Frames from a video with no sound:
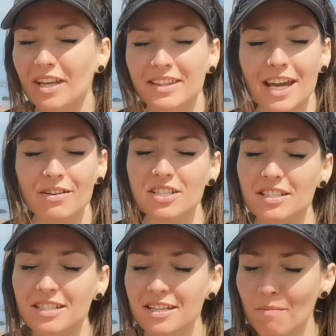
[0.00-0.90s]
There is
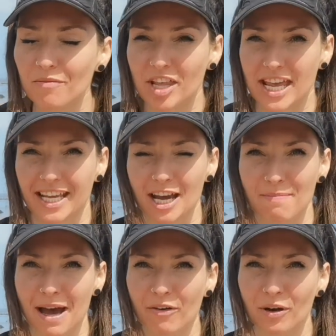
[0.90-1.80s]
just something
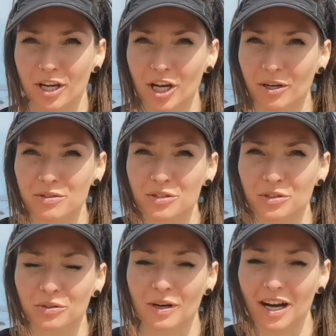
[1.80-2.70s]
about a
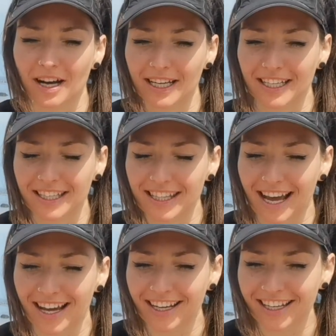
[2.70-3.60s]
coastal hike
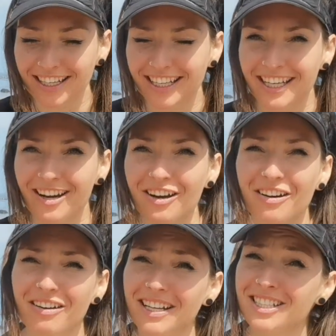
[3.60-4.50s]
that,
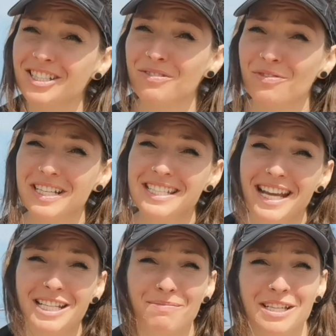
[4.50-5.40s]
it just
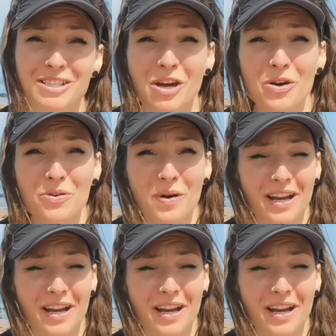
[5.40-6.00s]
resets my soul.